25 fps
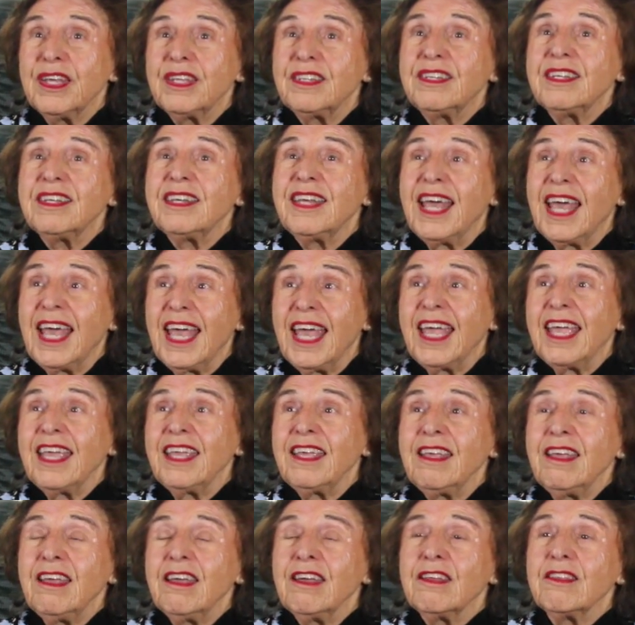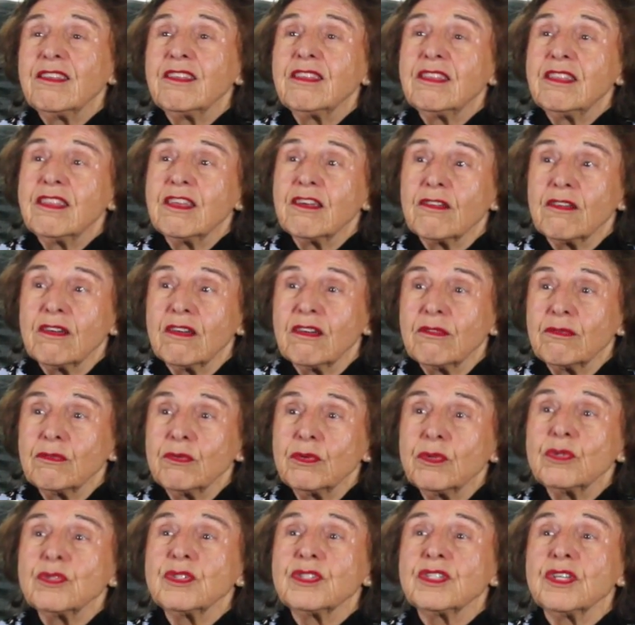Today, there are
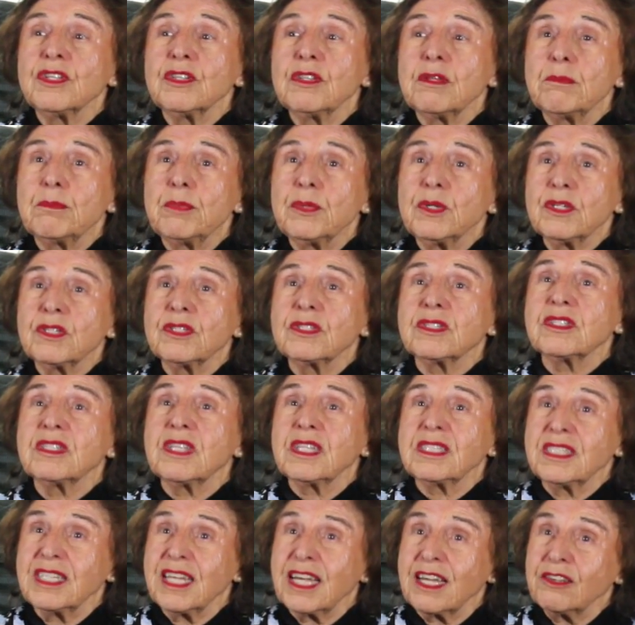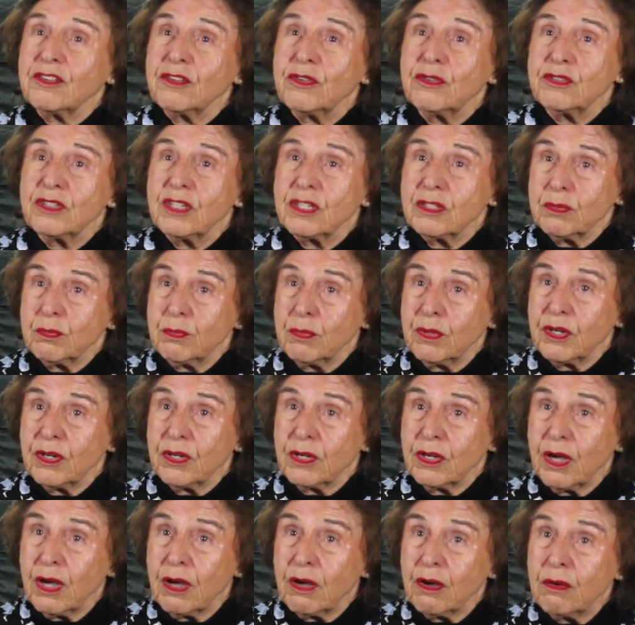rules on the books that tell you just where
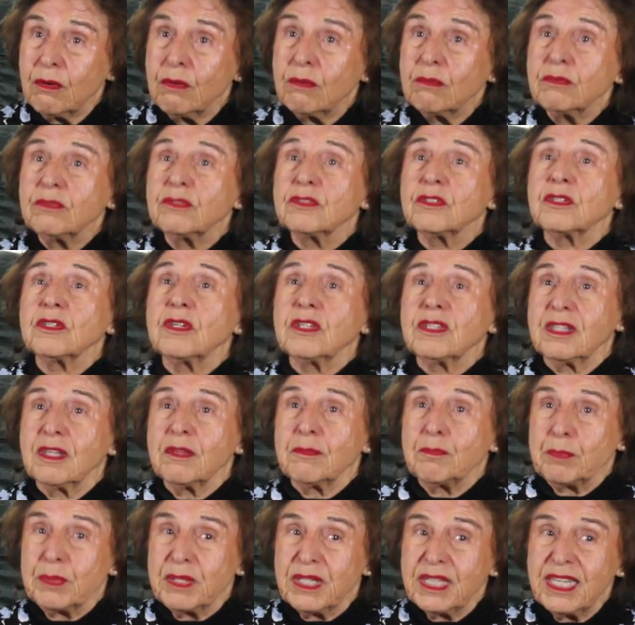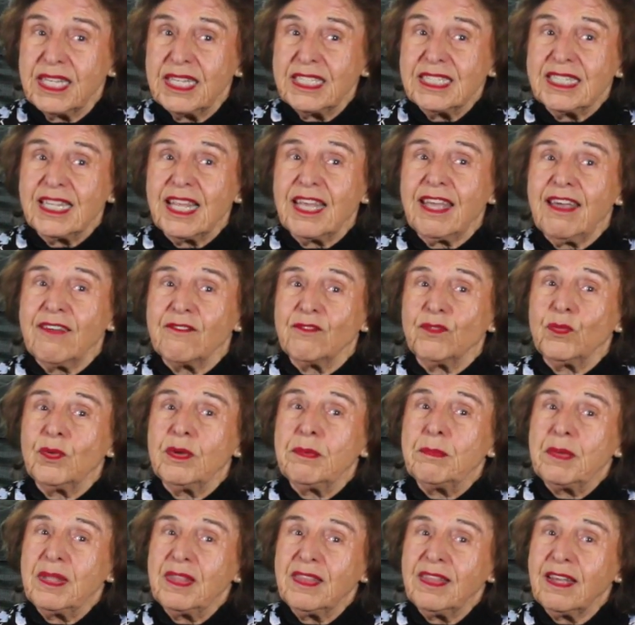to go to get the police. They have
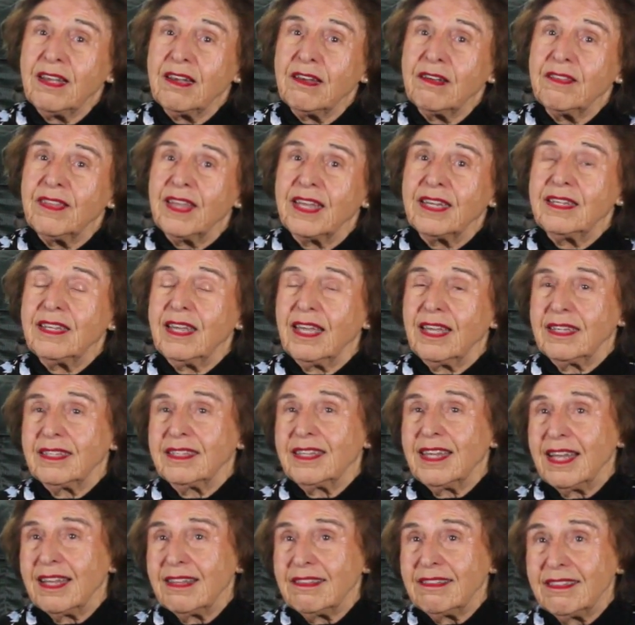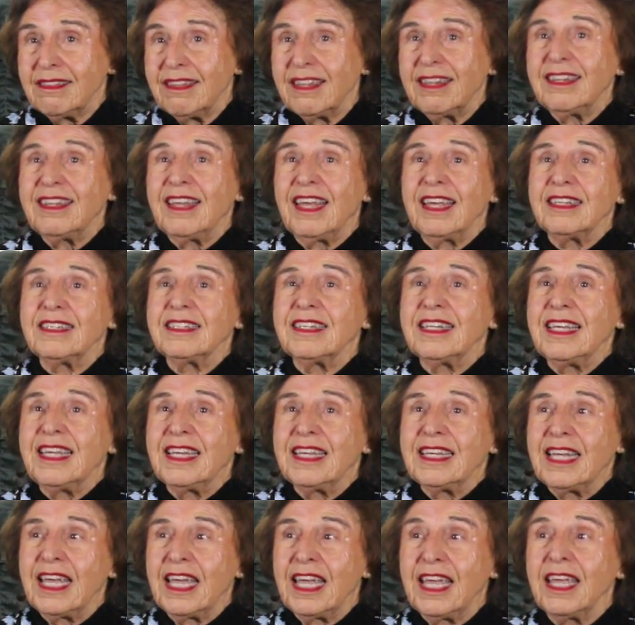women there. They take tests. They take
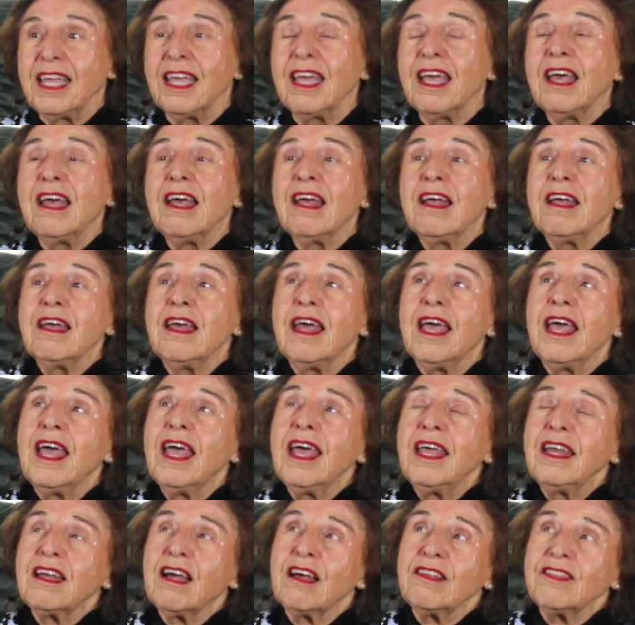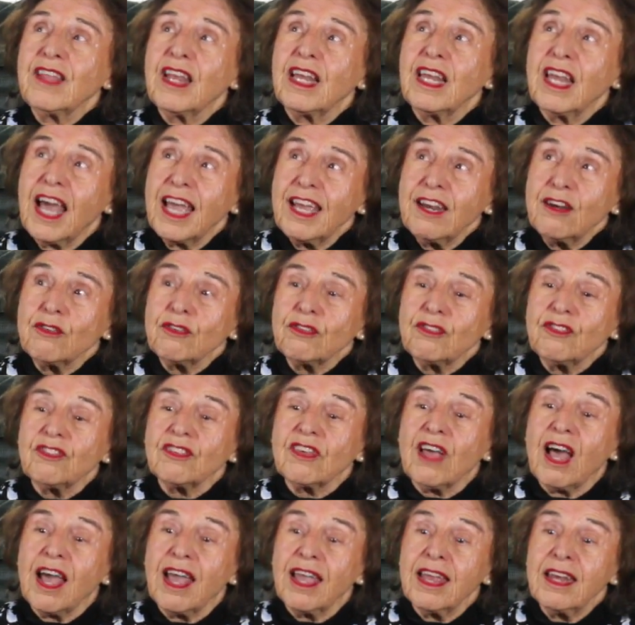DNA. And on the lighter
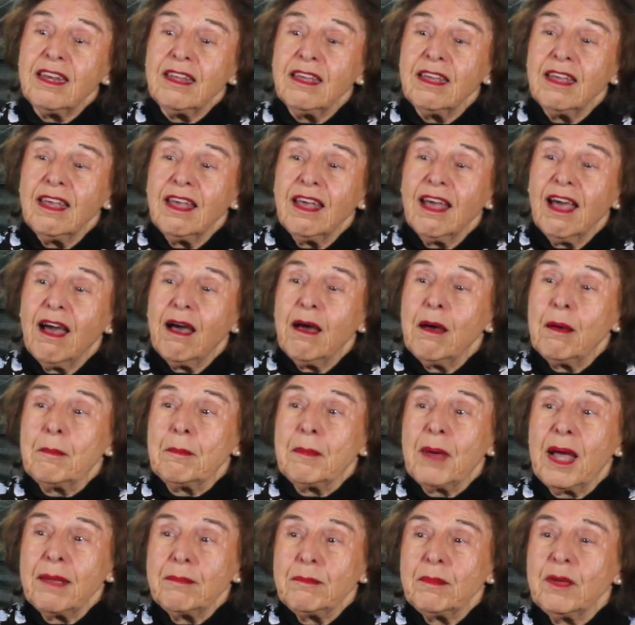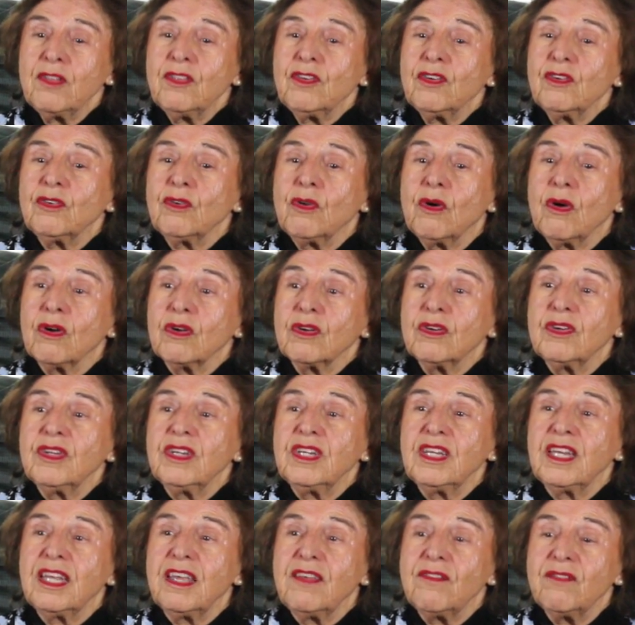side, uh, my mother-in-law
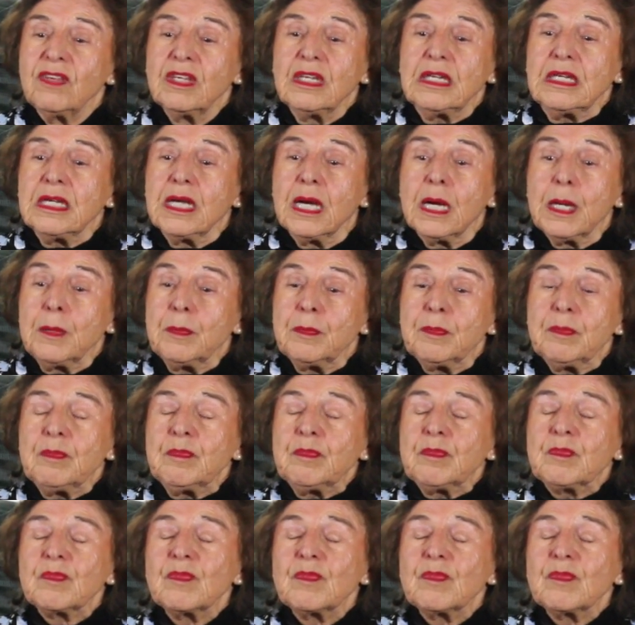couldn't even um,